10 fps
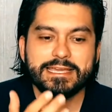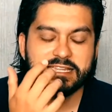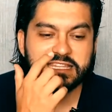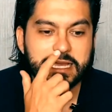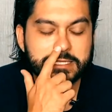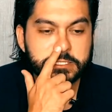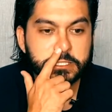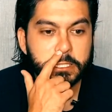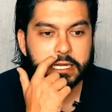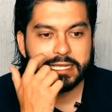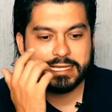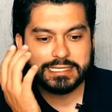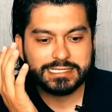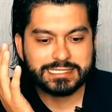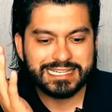The answer
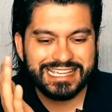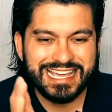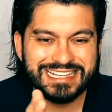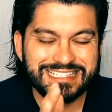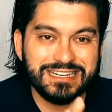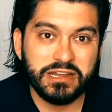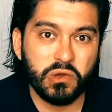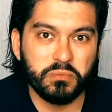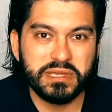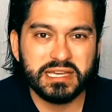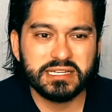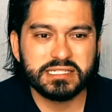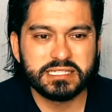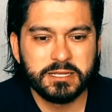is yes and no, because